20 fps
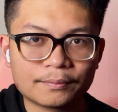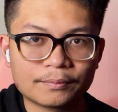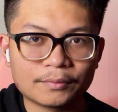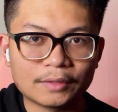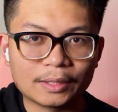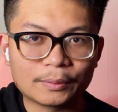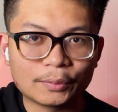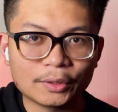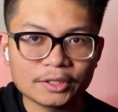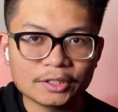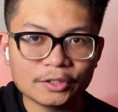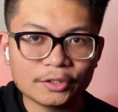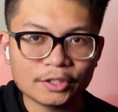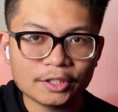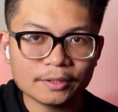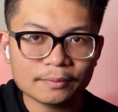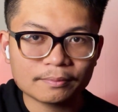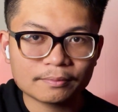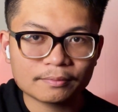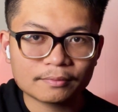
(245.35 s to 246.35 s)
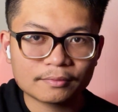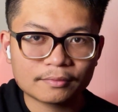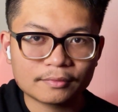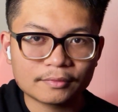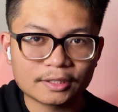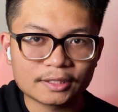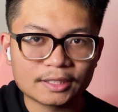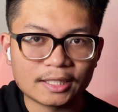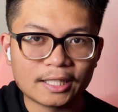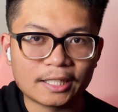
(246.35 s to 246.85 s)
Not pressing on it,
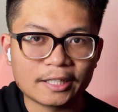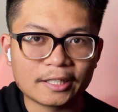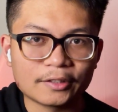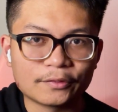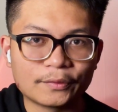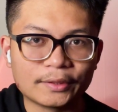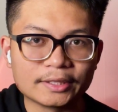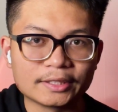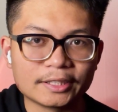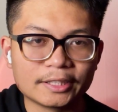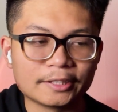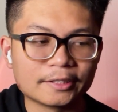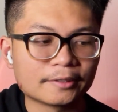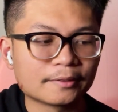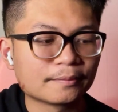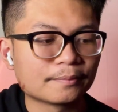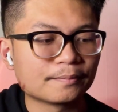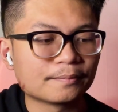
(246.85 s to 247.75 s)
just letting it rest there.